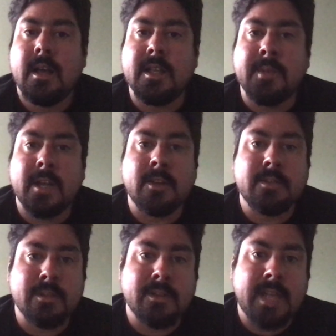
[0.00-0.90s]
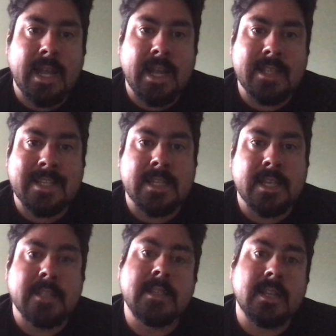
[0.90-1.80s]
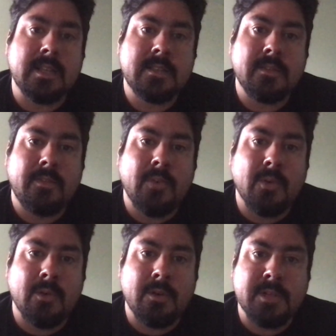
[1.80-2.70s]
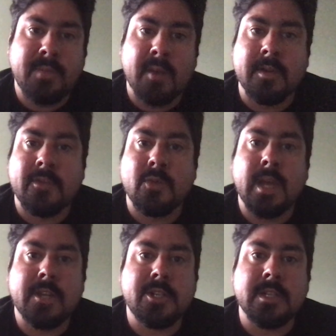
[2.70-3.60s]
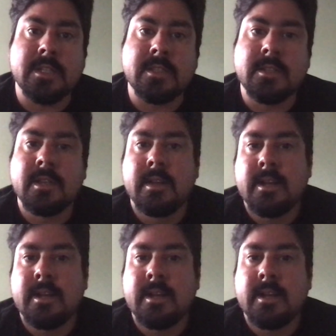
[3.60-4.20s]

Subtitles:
You might also look at statistics for Department of Corrections,